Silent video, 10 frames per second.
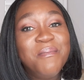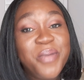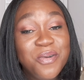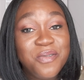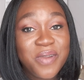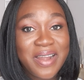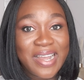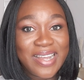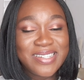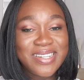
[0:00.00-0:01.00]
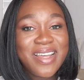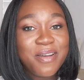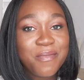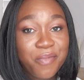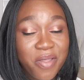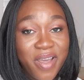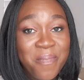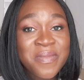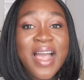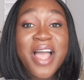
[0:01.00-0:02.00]
build FIRACARD
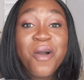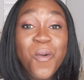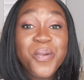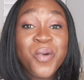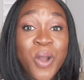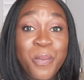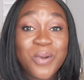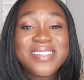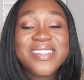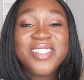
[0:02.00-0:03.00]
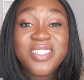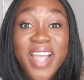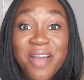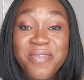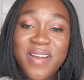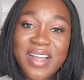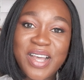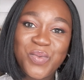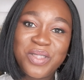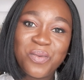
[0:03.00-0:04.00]
Further, I hope you help us share Fira
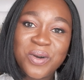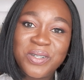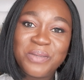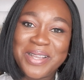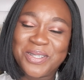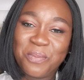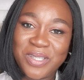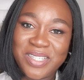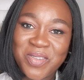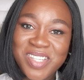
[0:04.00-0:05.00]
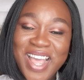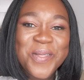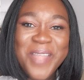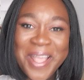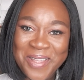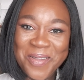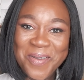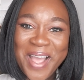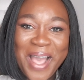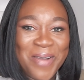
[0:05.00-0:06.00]
Card with the world by supporting us. Thank
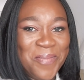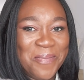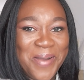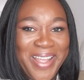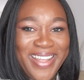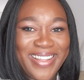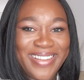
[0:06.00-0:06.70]
you and bye bye.